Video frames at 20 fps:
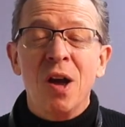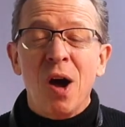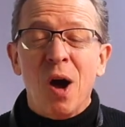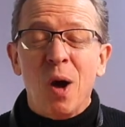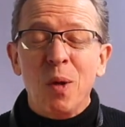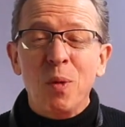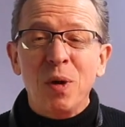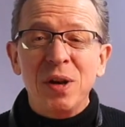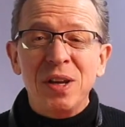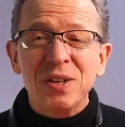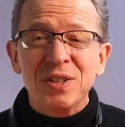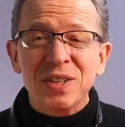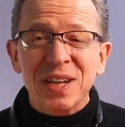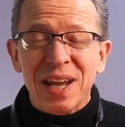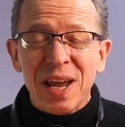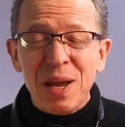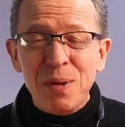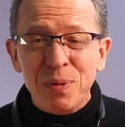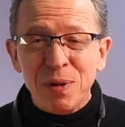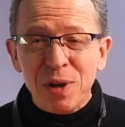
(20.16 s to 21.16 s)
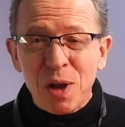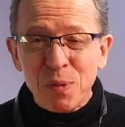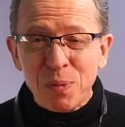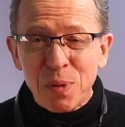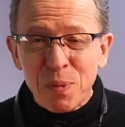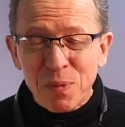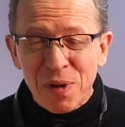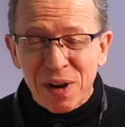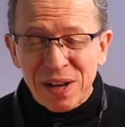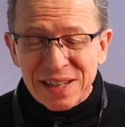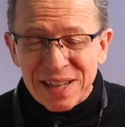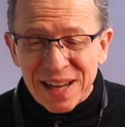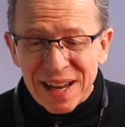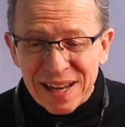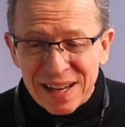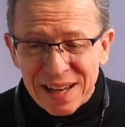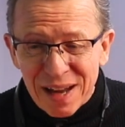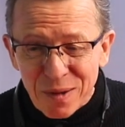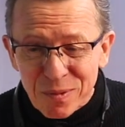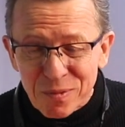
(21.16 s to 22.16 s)
I want you to keep an open mind
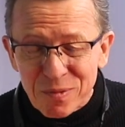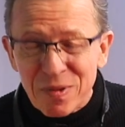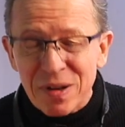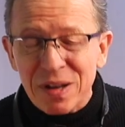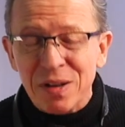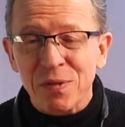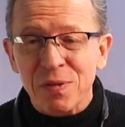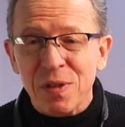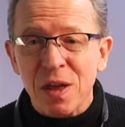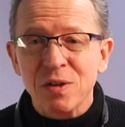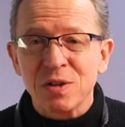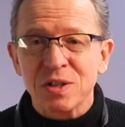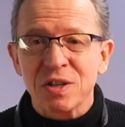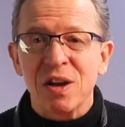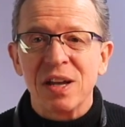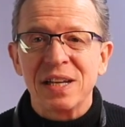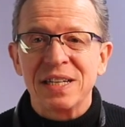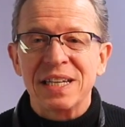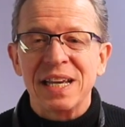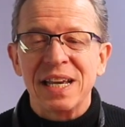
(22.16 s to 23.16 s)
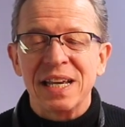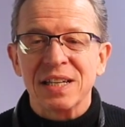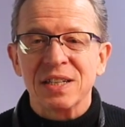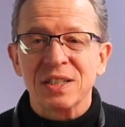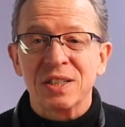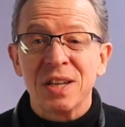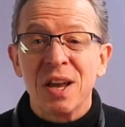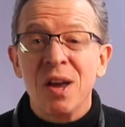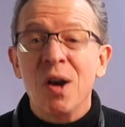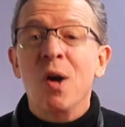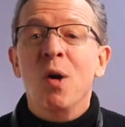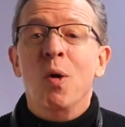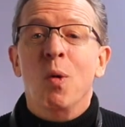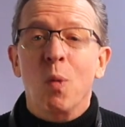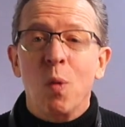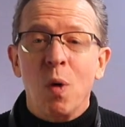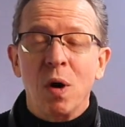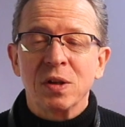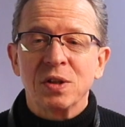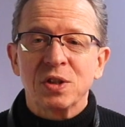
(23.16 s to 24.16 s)
and get rid of those ideas
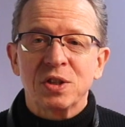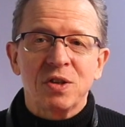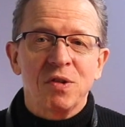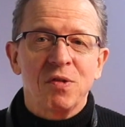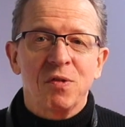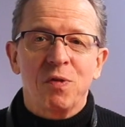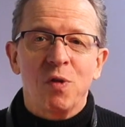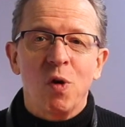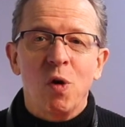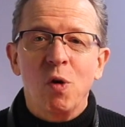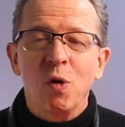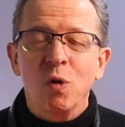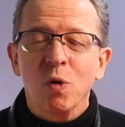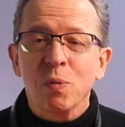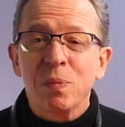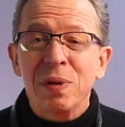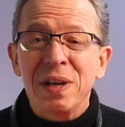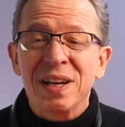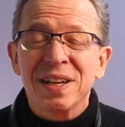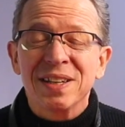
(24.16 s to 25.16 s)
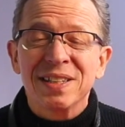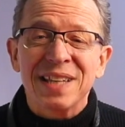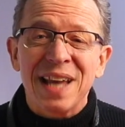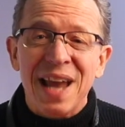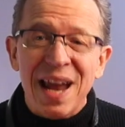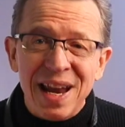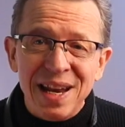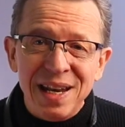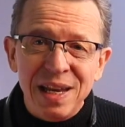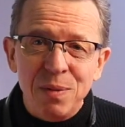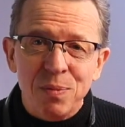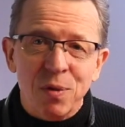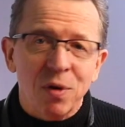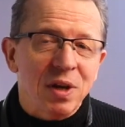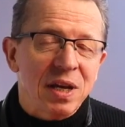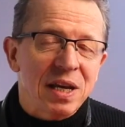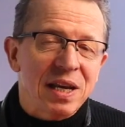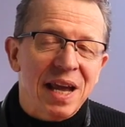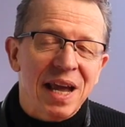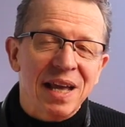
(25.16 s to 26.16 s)
once and for all, because
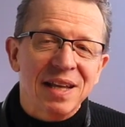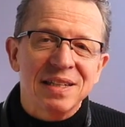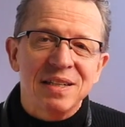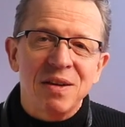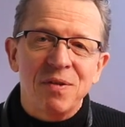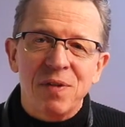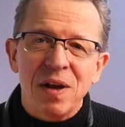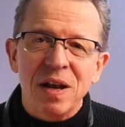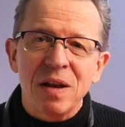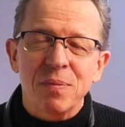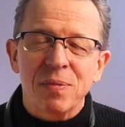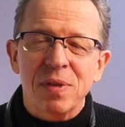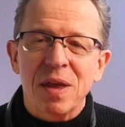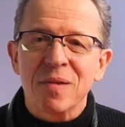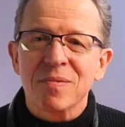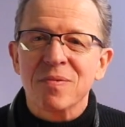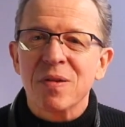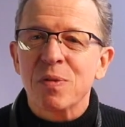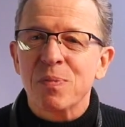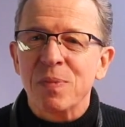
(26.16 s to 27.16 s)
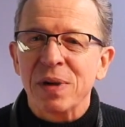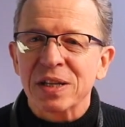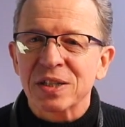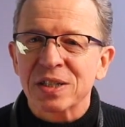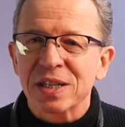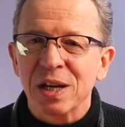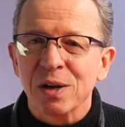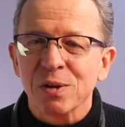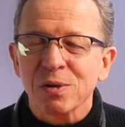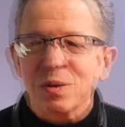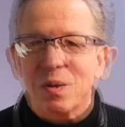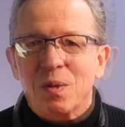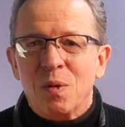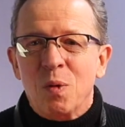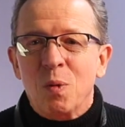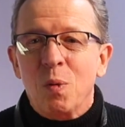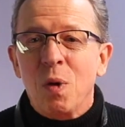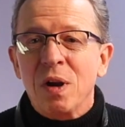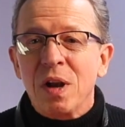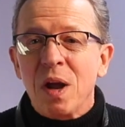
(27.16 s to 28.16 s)
anybody can develop their rhythmic skills.
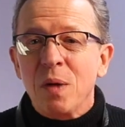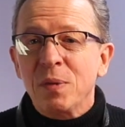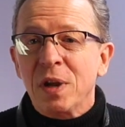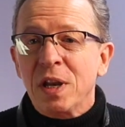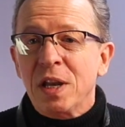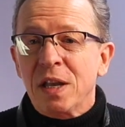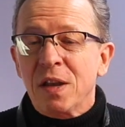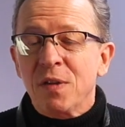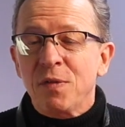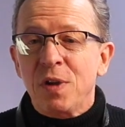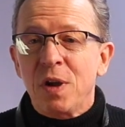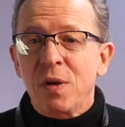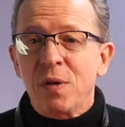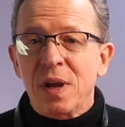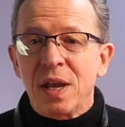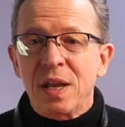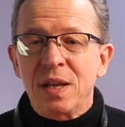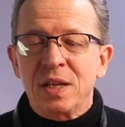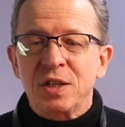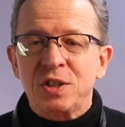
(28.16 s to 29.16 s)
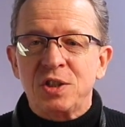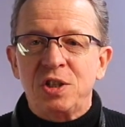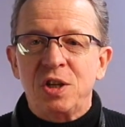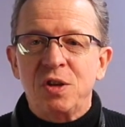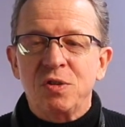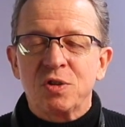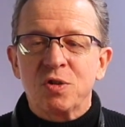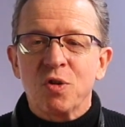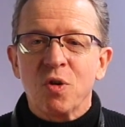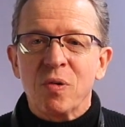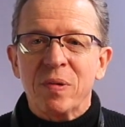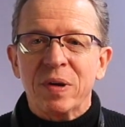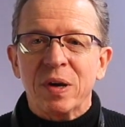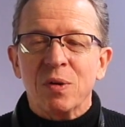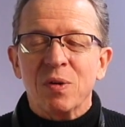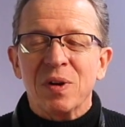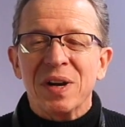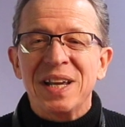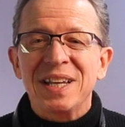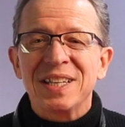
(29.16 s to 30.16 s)
What I'm going to give you in this
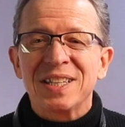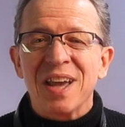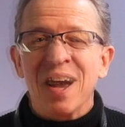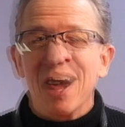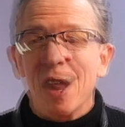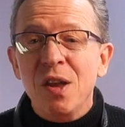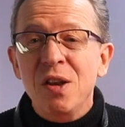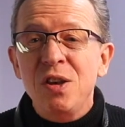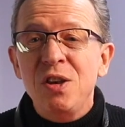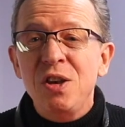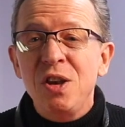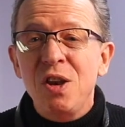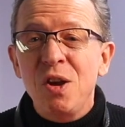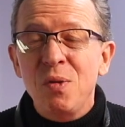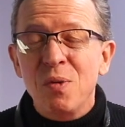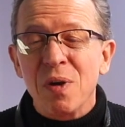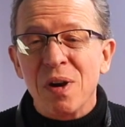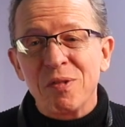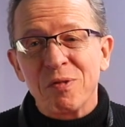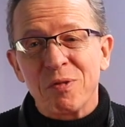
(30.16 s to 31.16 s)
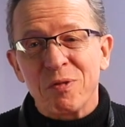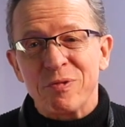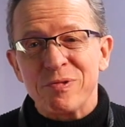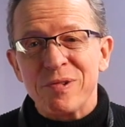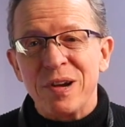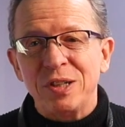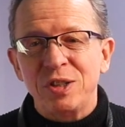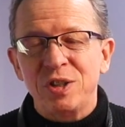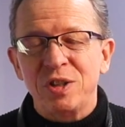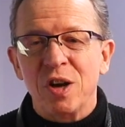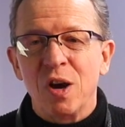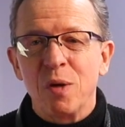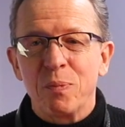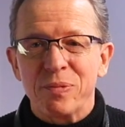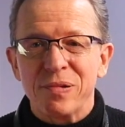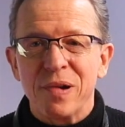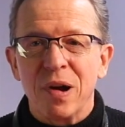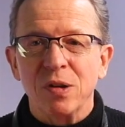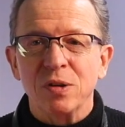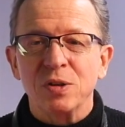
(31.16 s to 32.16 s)
tutorial is a new and fresh
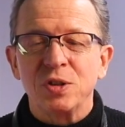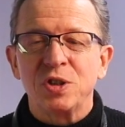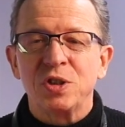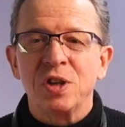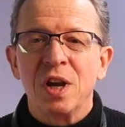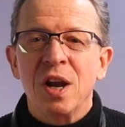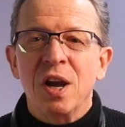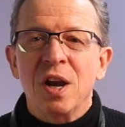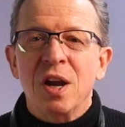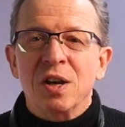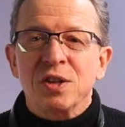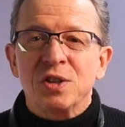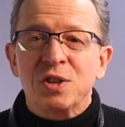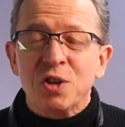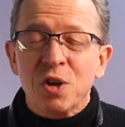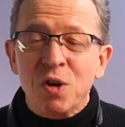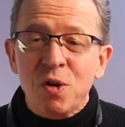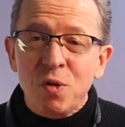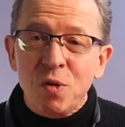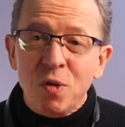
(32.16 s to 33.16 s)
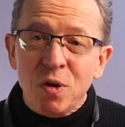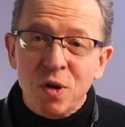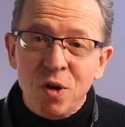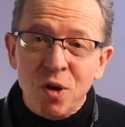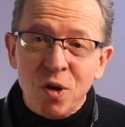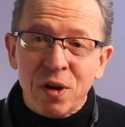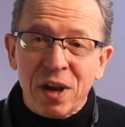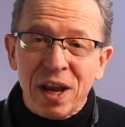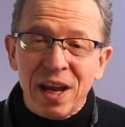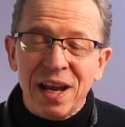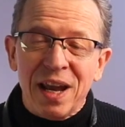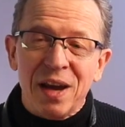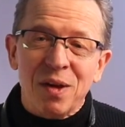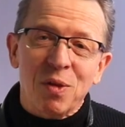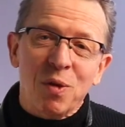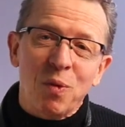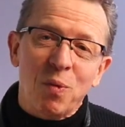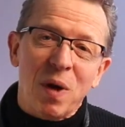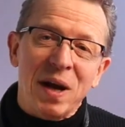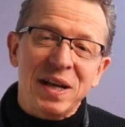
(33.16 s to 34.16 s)
approach to looking
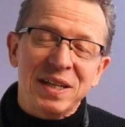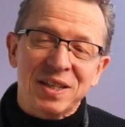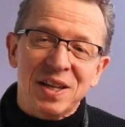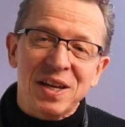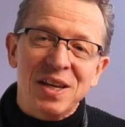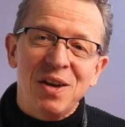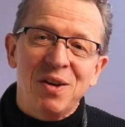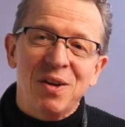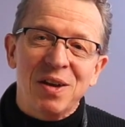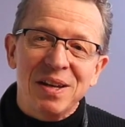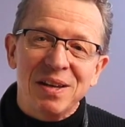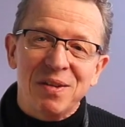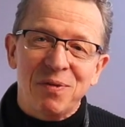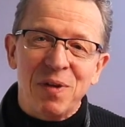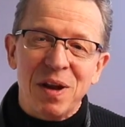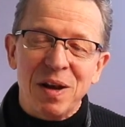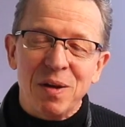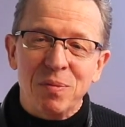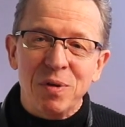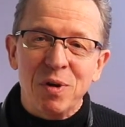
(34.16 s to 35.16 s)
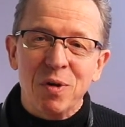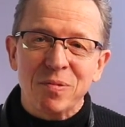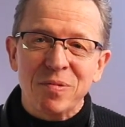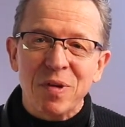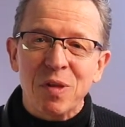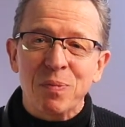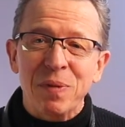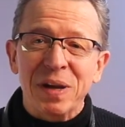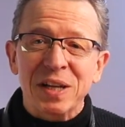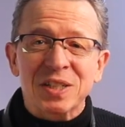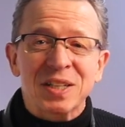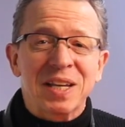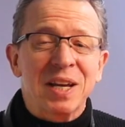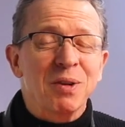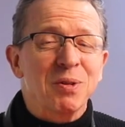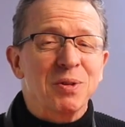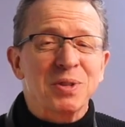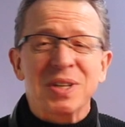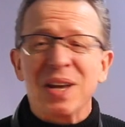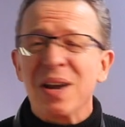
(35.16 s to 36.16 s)
at the ways that you can develop your rhythmic
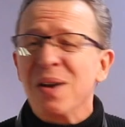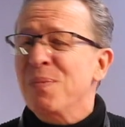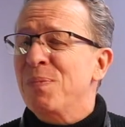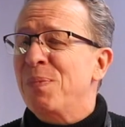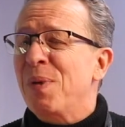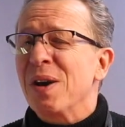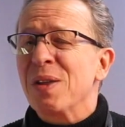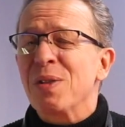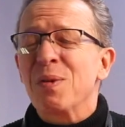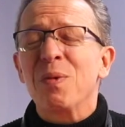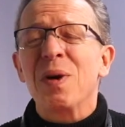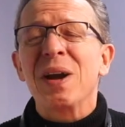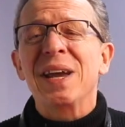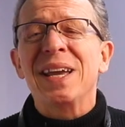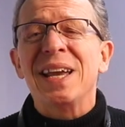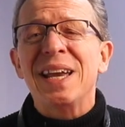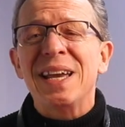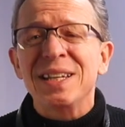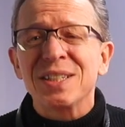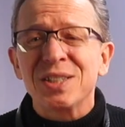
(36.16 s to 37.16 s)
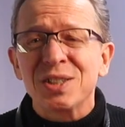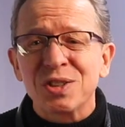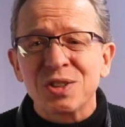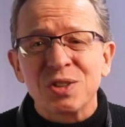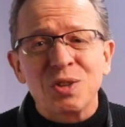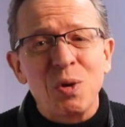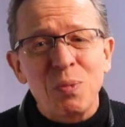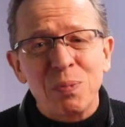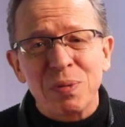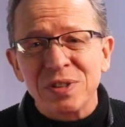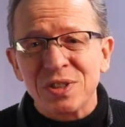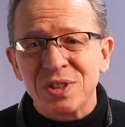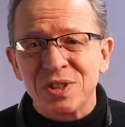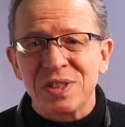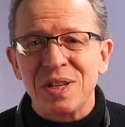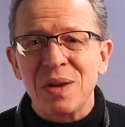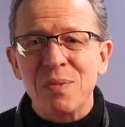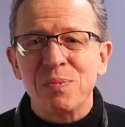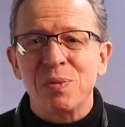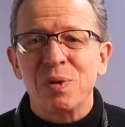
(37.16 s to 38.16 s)
skills. And by the way, it's super
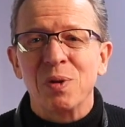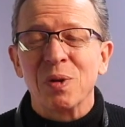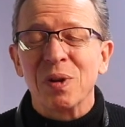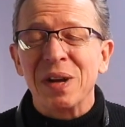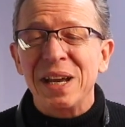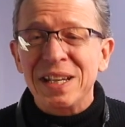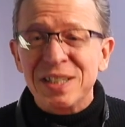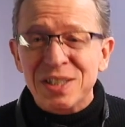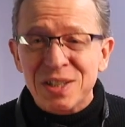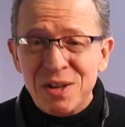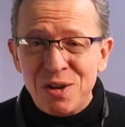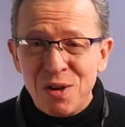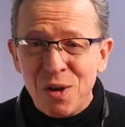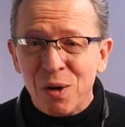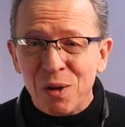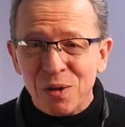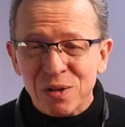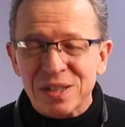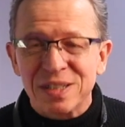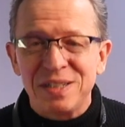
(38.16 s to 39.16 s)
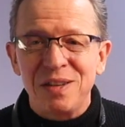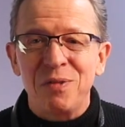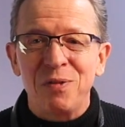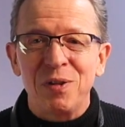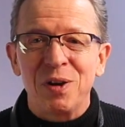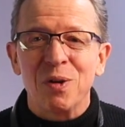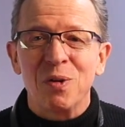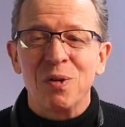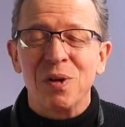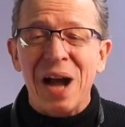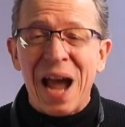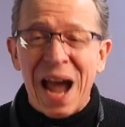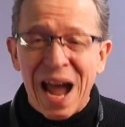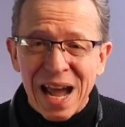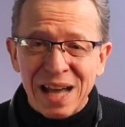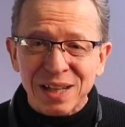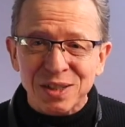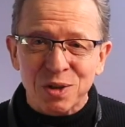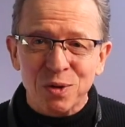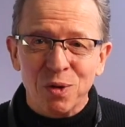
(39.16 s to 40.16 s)
simple. It's not difficult
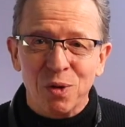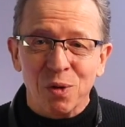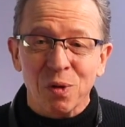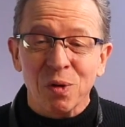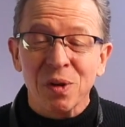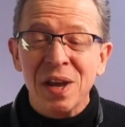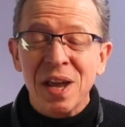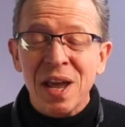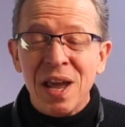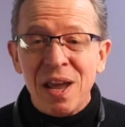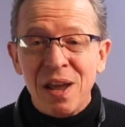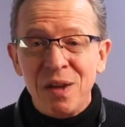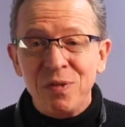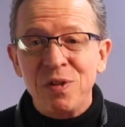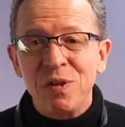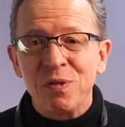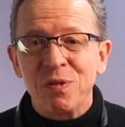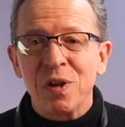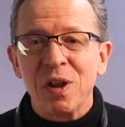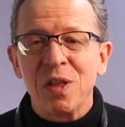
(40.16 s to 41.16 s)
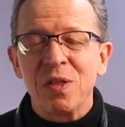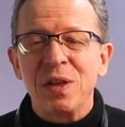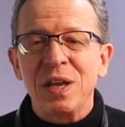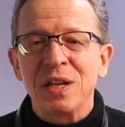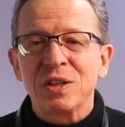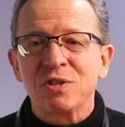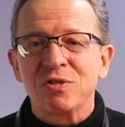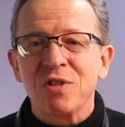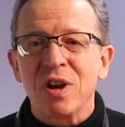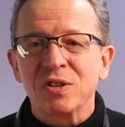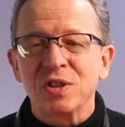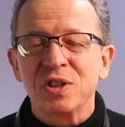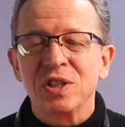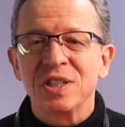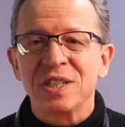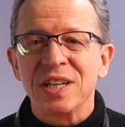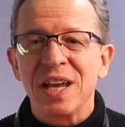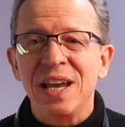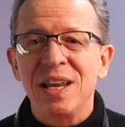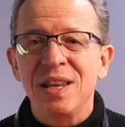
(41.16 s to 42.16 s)
at all if you follow the
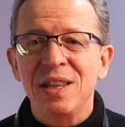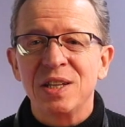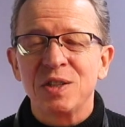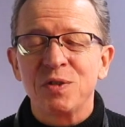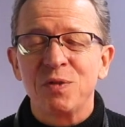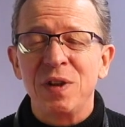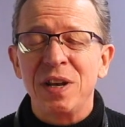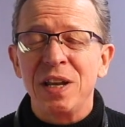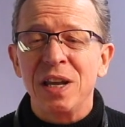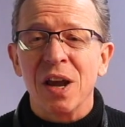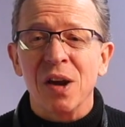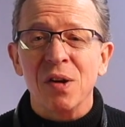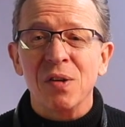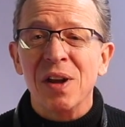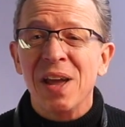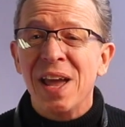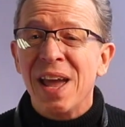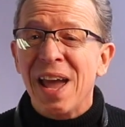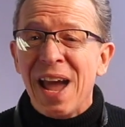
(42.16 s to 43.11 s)
instructions in this video.